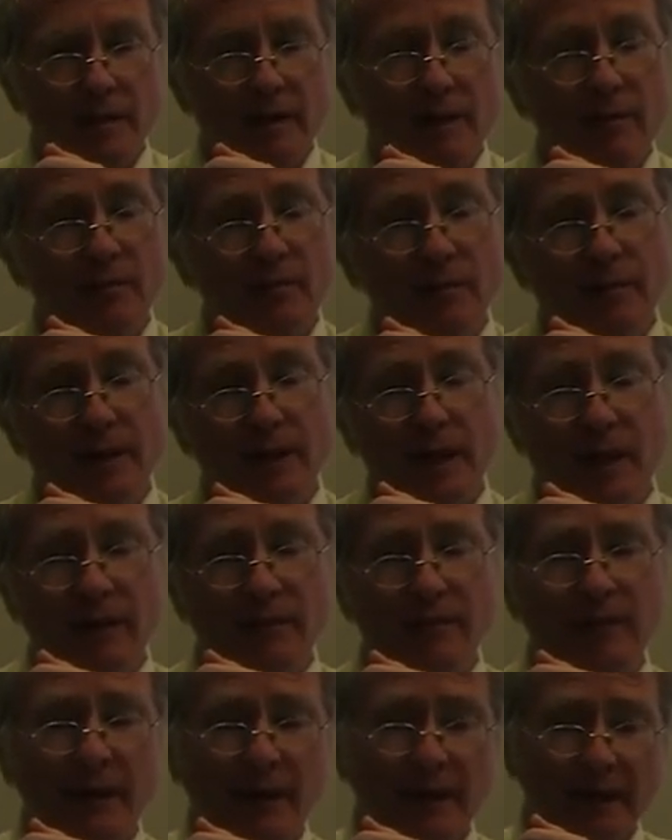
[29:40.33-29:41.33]
But if we
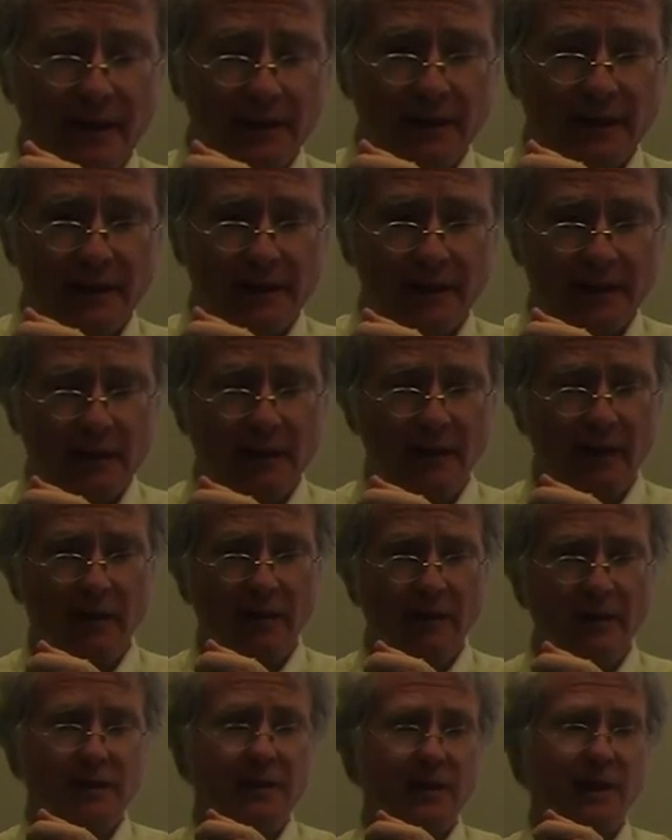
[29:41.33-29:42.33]
have that existing
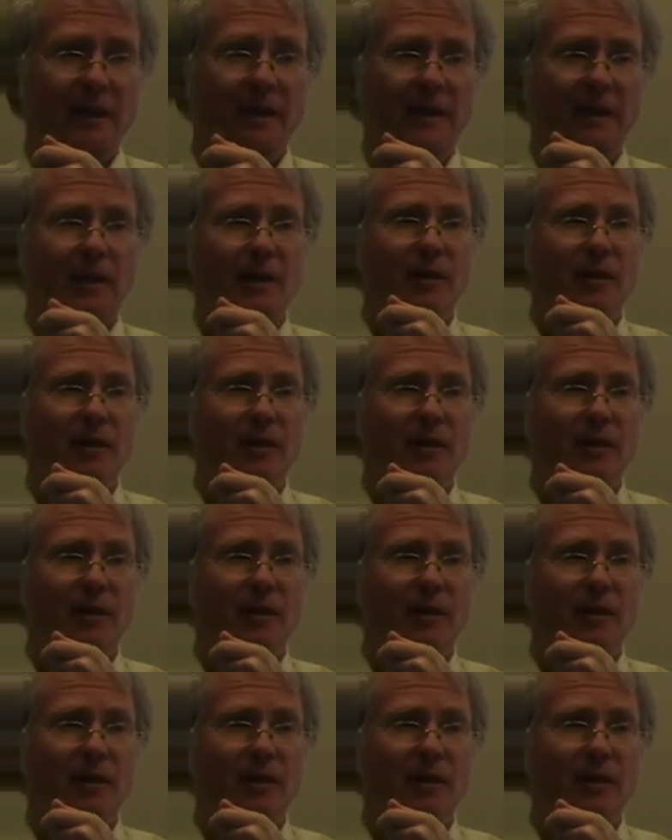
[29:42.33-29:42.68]
knowledge and